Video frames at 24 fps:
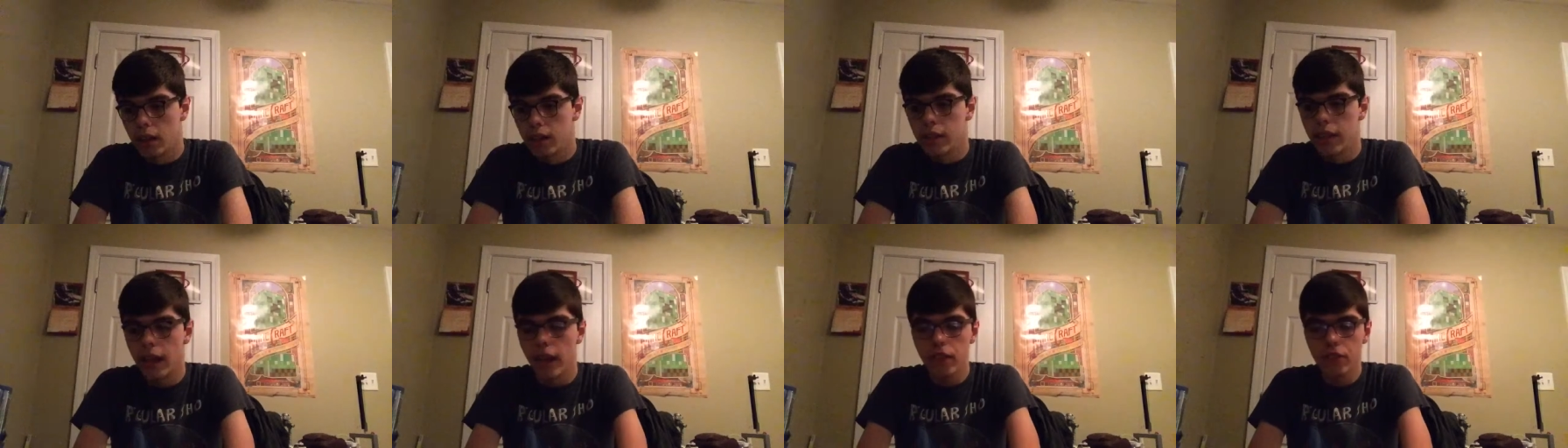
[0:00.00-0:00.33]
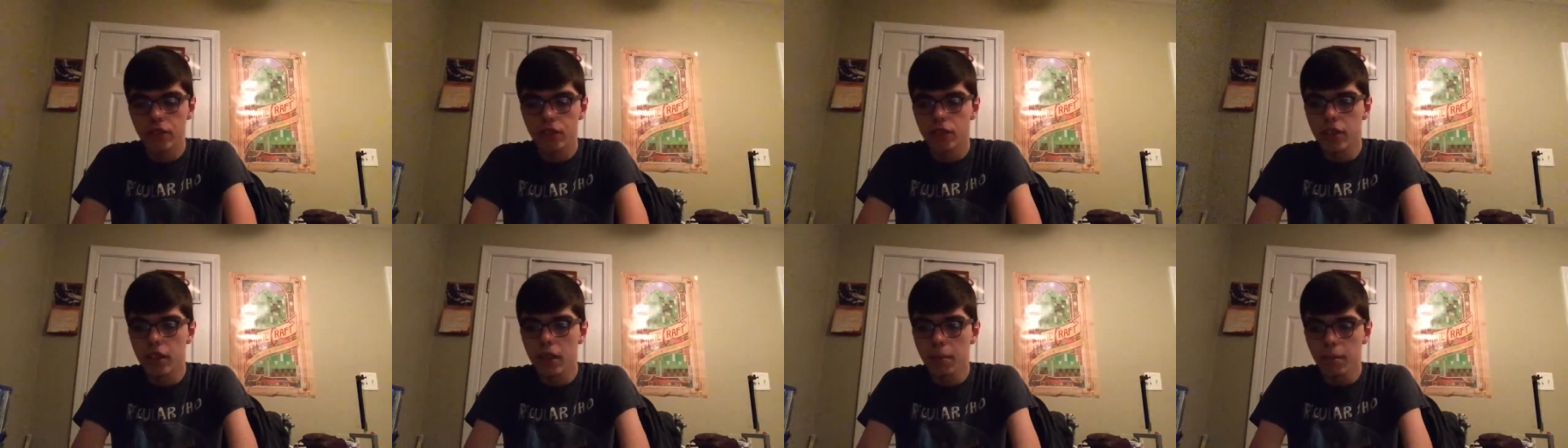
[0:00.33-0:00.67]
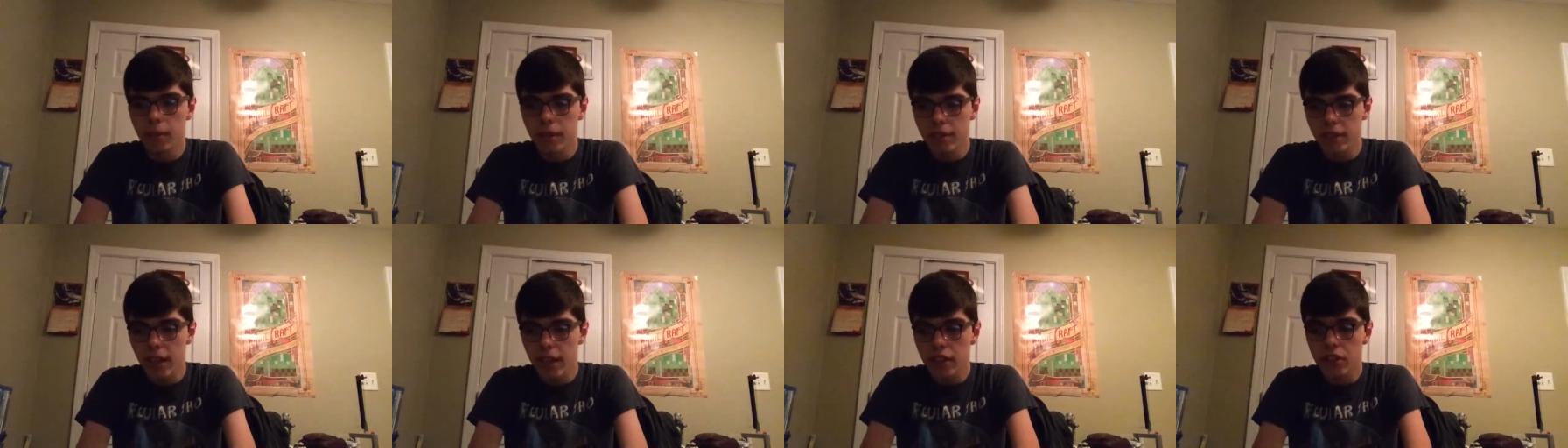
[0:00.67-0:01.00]
Now, as for him,
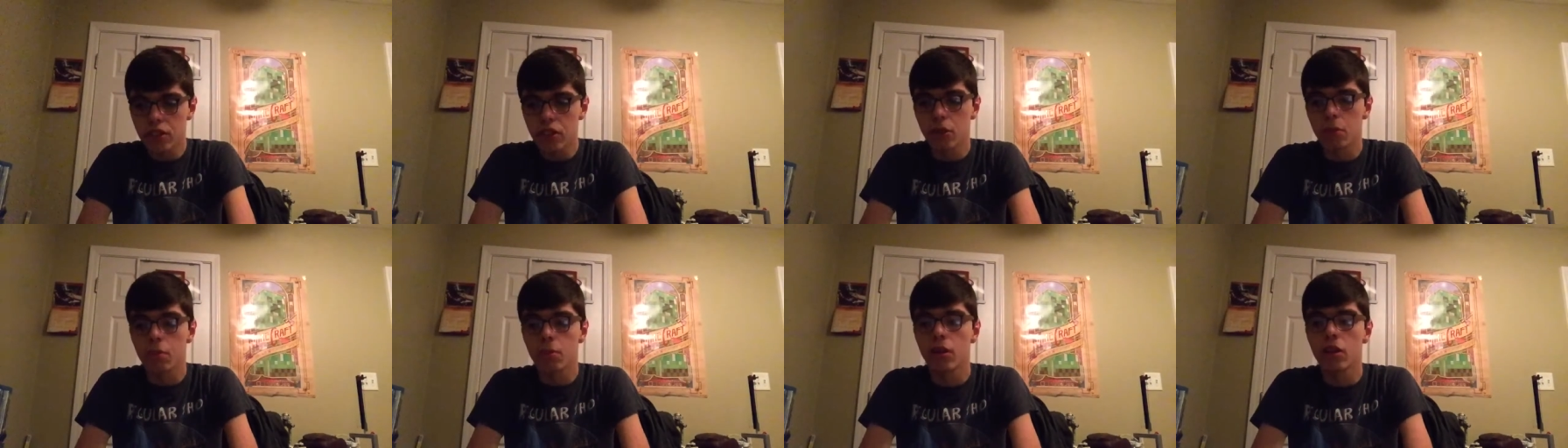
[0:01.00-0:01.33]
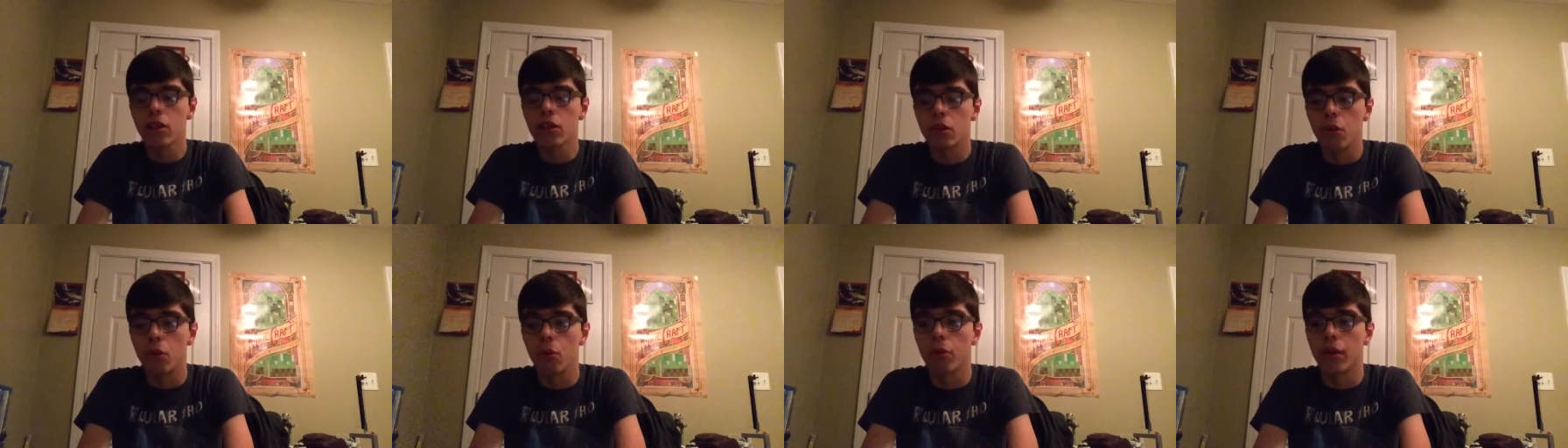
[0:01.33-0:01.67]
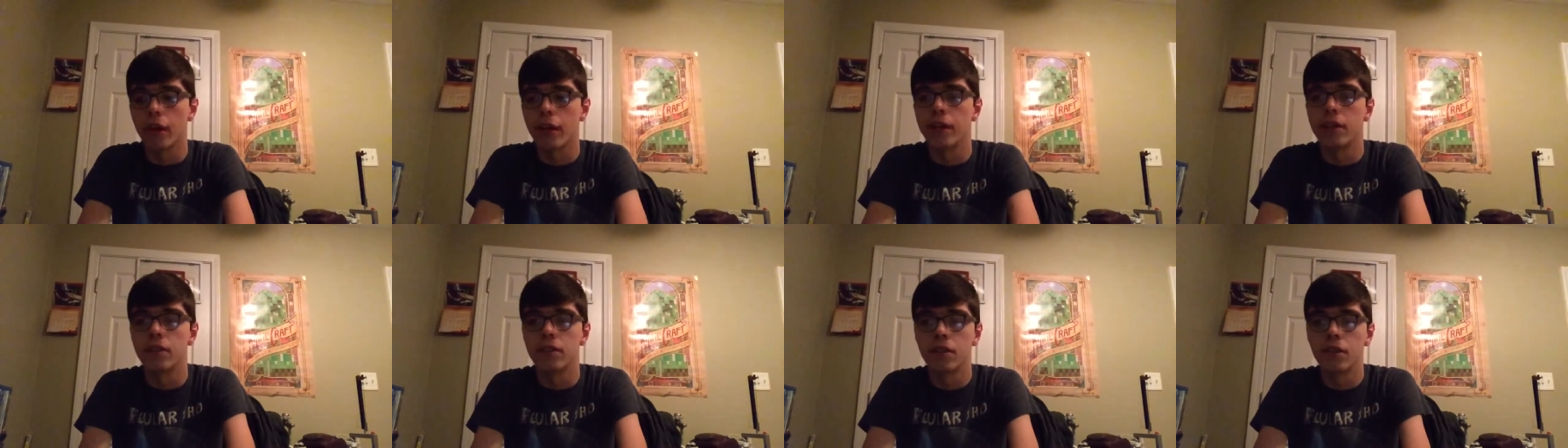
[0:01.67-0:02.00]
he's actually a really cool
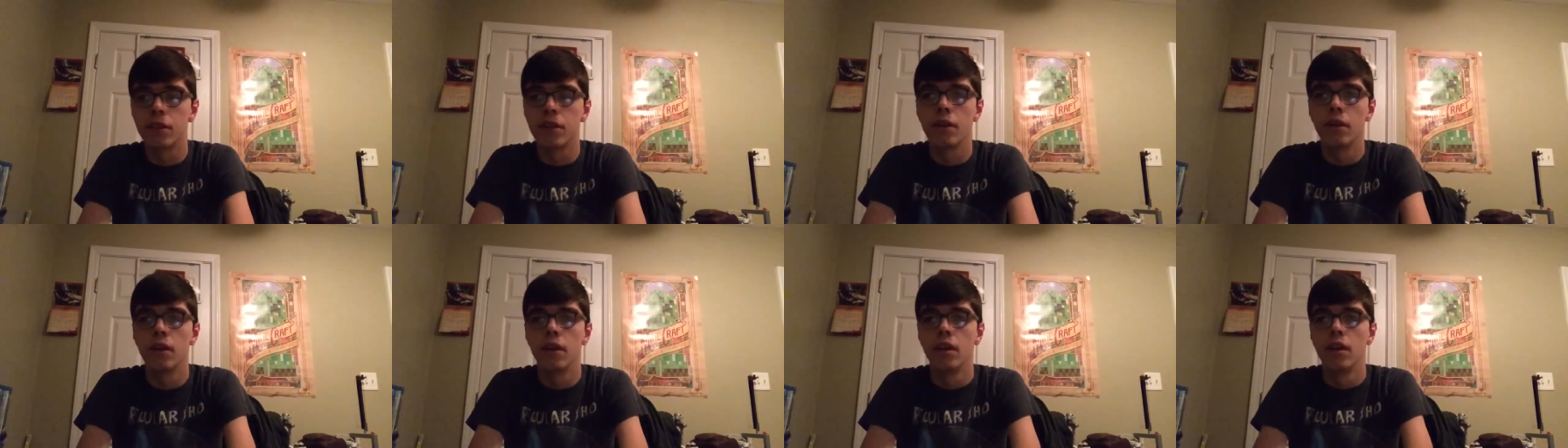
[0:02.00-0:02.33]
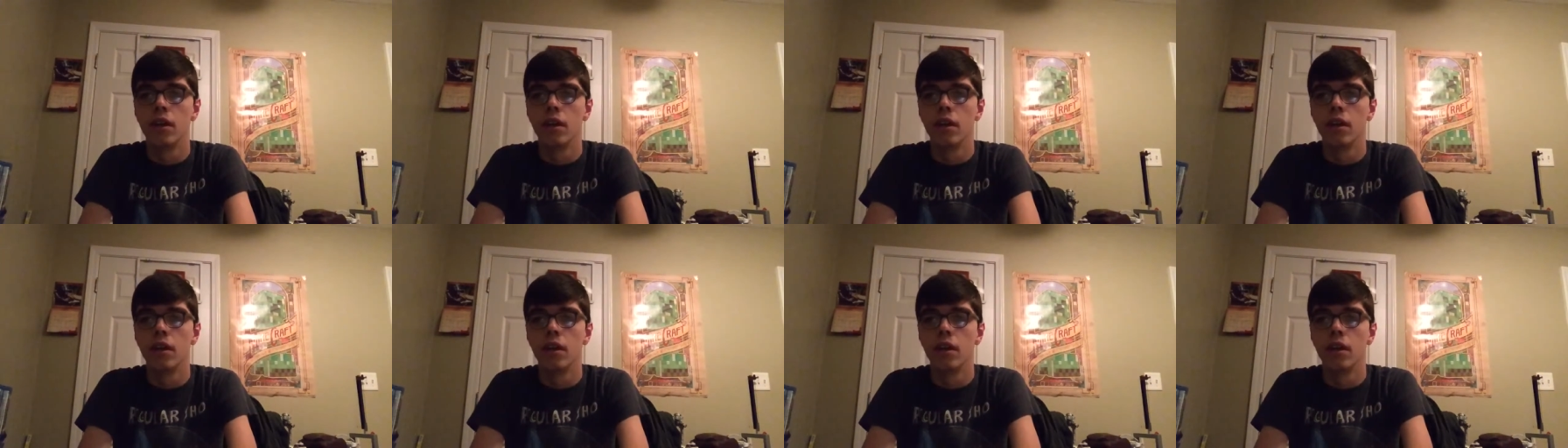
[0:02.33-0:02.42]
character.